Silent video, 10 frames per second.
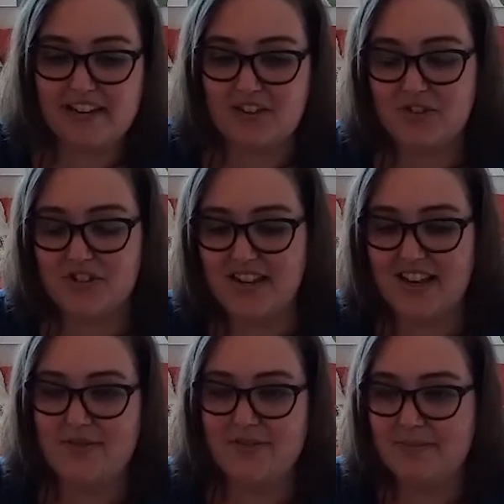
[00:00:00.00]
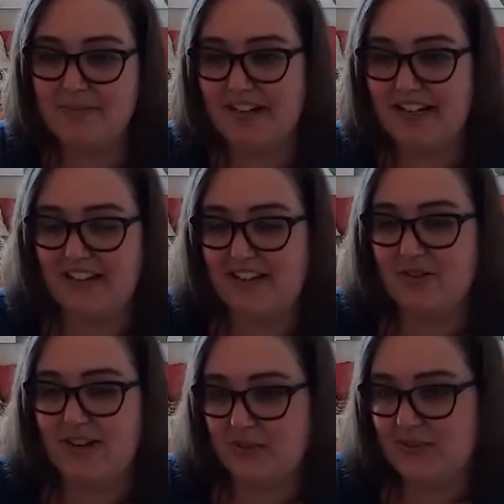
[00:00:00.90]
and you just say you need money and then
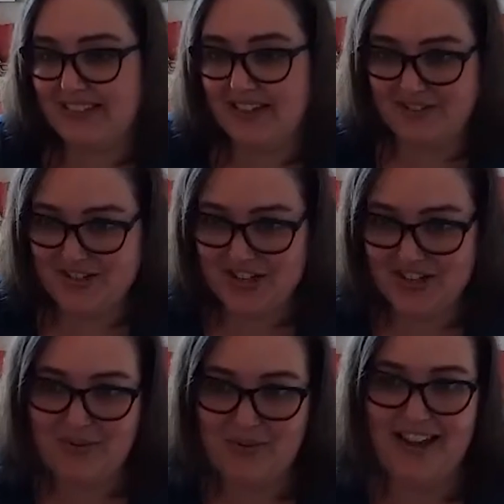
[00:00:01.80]
grantors give it to you.